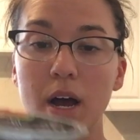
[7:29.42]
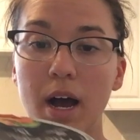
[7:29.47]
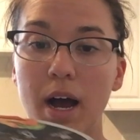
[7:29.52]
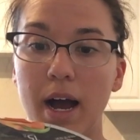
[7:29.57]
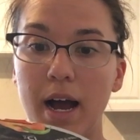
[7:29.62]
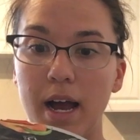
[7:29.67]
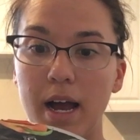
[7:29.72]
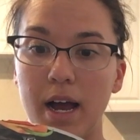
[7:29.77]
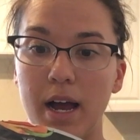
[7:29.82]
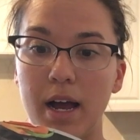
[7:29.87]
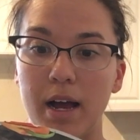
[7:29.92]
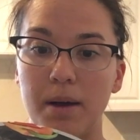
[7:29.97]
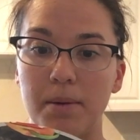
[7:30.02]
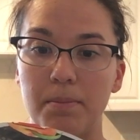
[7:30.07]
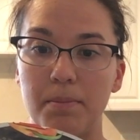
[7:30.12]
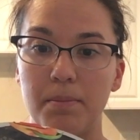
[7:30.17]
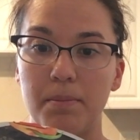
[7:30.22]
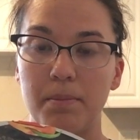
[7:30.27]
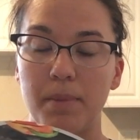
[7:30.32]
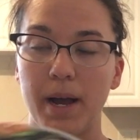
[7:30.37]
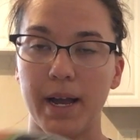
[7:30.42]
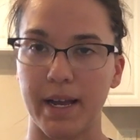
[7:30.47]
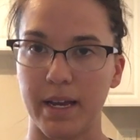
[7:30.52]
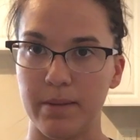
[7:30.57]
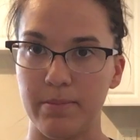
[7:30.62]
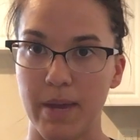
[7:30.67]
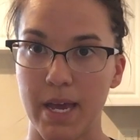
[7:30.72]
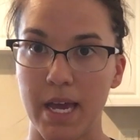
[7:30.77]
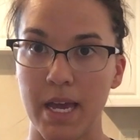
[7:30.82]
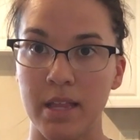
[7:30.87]
I got
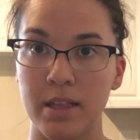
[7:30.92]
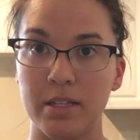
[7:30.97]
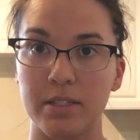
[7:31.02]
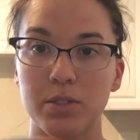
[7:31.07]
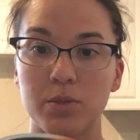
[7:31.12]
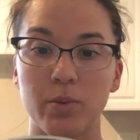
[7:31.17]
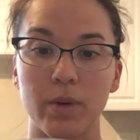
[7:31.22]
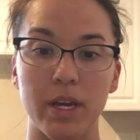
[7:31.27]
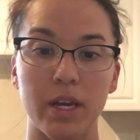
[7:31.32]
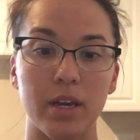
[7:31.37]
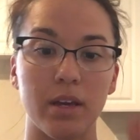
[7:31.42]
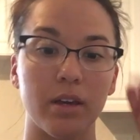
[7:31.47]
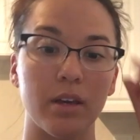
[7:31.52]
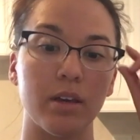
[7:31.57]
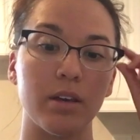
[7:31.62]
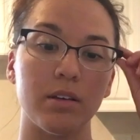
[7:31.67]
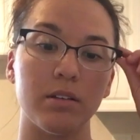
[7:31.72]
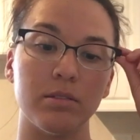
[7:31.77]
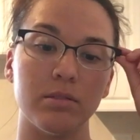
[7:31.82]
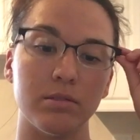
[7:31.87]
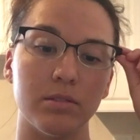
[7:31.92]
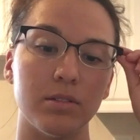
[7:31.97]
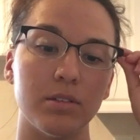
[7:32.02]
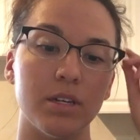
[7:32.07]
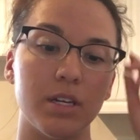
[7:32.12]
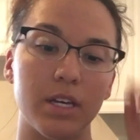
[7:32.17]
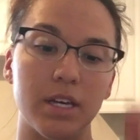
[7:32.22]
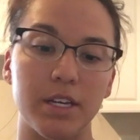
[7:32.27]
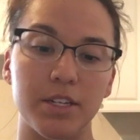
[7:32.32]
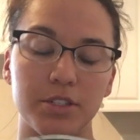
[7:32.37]
him 8 this week.
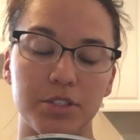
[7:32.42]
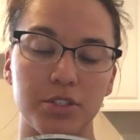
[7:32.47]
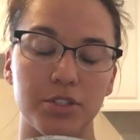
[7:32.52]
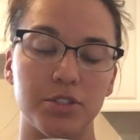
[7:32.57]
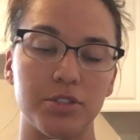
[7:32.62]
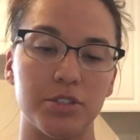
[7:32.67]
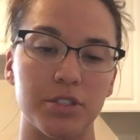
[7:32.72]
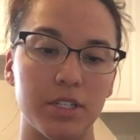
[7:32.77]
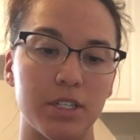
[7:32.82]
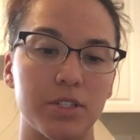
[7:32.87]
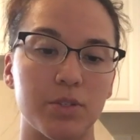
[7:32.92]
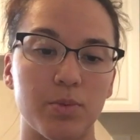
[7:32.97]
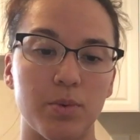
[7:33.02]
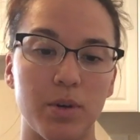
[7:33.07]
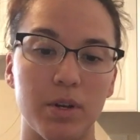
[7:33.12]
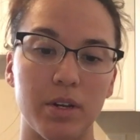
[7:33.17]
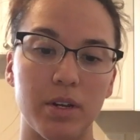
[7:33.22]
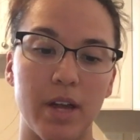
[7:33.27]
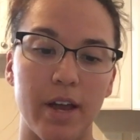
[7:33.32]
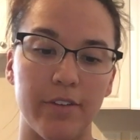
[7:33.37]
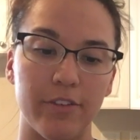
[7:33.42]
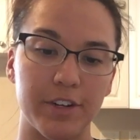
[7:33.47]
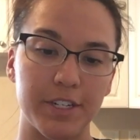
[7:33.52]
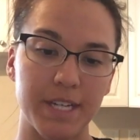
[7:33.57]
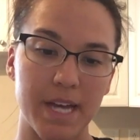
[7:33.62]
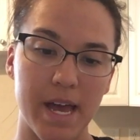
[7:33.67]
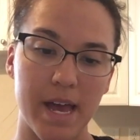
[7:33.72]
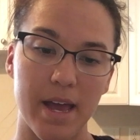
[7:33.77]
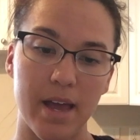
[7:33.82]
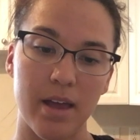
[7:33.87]
He usually eats one every
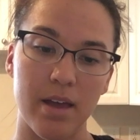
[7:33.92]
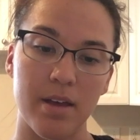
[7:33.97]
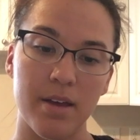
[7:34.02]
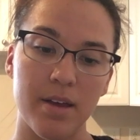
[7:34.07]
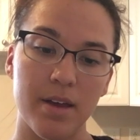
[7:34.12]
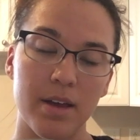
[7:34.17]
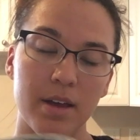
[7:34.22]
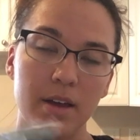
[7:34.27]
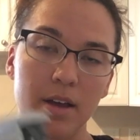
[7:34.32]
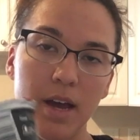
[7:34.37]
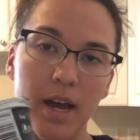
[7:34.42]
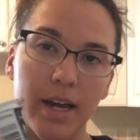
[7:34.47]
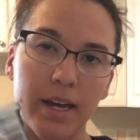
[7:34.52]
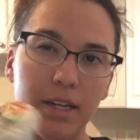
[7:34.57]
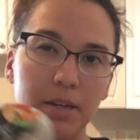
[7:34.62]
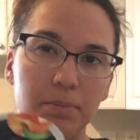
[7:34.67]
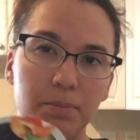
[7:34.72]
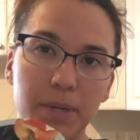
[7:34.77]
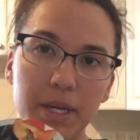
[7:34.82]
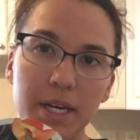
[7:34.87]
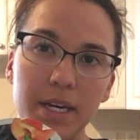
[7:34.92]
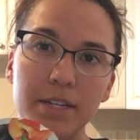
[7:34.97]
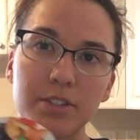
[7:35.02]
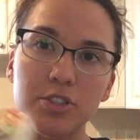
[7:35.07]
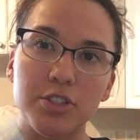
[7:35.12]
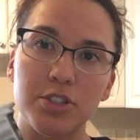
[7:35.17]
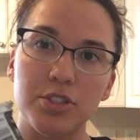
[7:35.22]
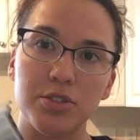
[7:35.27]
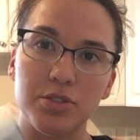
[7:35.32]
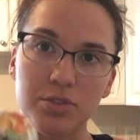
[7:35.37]
day. I got him peach,
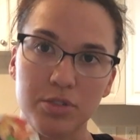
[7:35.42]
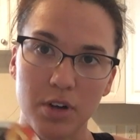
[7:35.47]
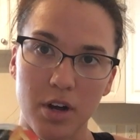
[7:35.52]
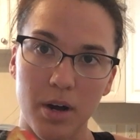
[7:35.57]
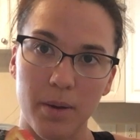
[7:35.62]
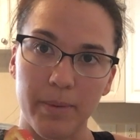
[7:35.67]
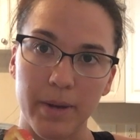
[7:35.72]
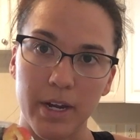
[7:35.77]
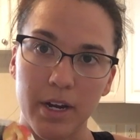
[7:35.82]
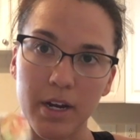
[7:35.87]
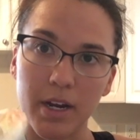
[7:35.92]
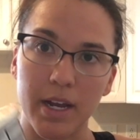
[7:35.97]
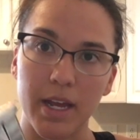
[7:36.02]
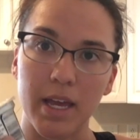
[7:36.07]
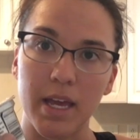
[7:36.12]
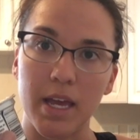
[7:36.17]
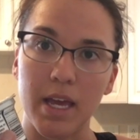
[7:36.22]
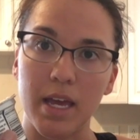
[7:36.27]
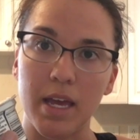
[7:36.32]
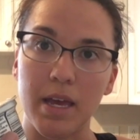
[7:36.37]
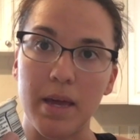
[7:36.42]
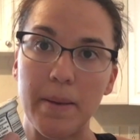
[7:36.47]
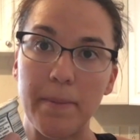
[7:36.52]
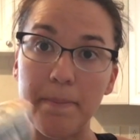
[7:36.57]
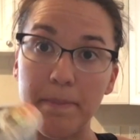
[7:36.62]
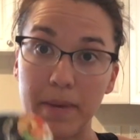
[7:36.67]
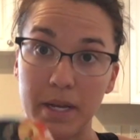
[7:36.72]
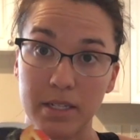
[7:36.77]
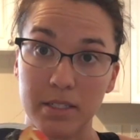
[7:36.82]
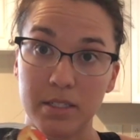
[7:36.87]
strawberry,
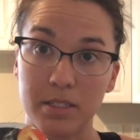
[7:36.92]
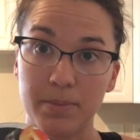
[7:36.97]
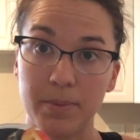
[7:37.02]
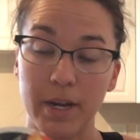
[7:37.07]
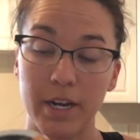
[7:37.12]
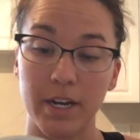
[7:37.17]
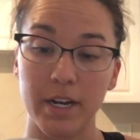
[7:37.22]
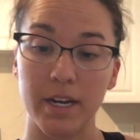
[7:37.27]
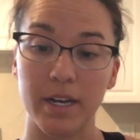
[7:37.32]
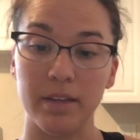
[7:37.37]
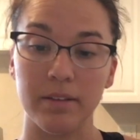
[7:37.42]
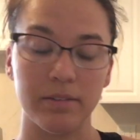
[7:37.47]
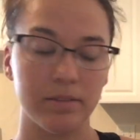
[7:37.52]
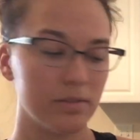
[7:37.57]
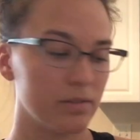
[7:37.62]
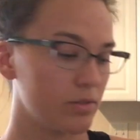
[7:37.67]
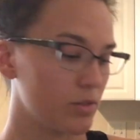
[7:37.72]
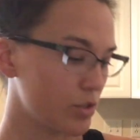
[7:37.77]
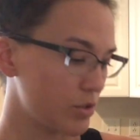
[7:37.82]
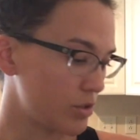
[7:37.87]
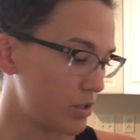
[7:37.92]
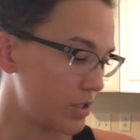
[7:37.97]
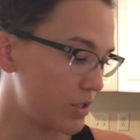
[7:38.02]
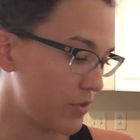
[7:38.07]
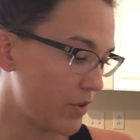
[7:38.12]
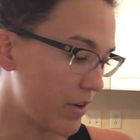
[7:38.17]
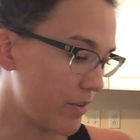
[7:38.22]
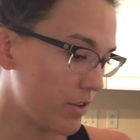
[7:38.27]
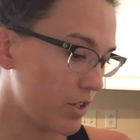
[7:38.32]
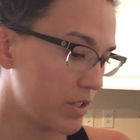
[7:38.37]
and mixed berry. Those are his
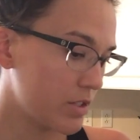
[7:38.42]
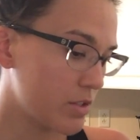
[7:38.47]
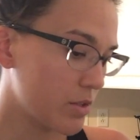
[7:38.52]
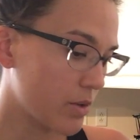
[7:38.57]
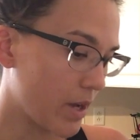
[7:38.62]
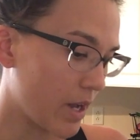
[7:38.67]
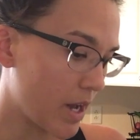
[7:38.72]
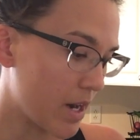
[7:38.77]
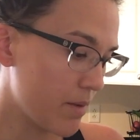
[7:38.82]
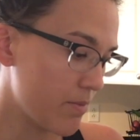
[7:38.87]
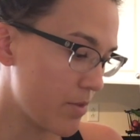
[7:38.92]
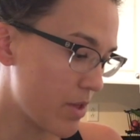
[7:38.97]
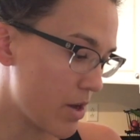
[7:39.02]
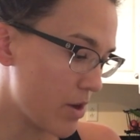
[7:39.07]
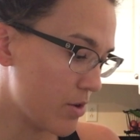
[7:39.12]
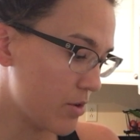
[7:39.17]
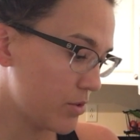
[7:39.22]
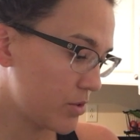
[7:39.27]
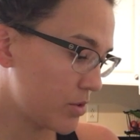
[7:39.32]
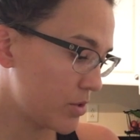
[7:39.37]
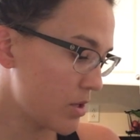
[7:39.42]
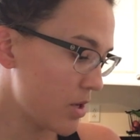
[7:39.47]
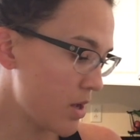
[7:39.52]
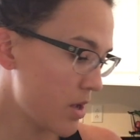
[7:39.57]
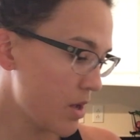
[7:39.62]
favorites, so I got him those.